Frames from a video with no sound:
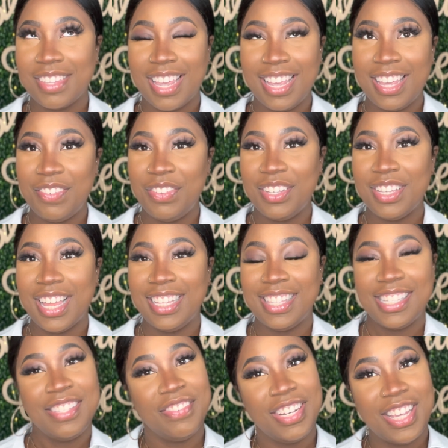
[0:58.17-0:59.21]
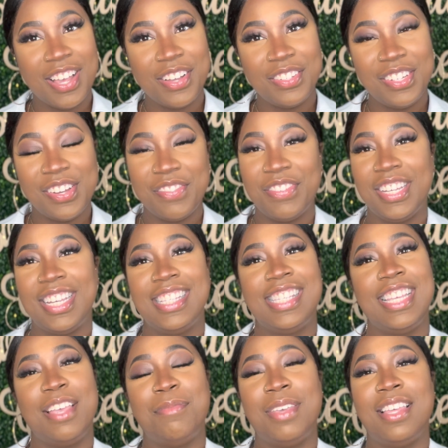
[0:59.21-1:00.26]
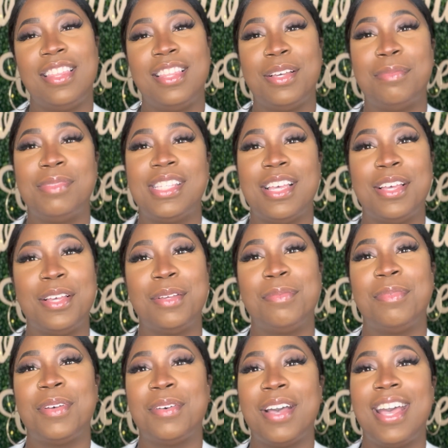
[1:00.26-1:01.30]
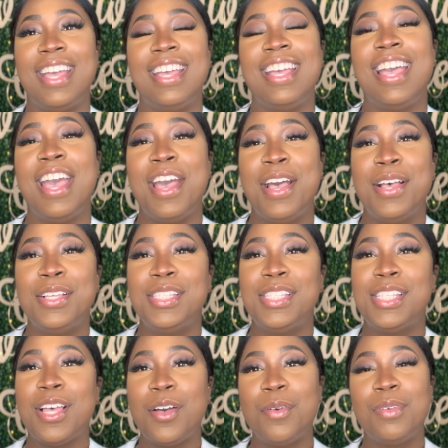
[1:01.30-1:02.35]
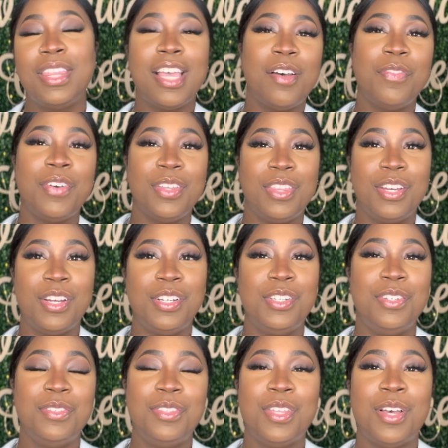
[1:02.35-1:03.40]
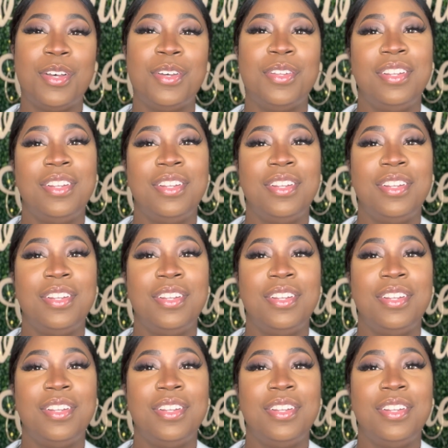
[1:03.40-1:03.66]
if you like this video, don't forget to give me a thumbs up, okay? So without further ado though,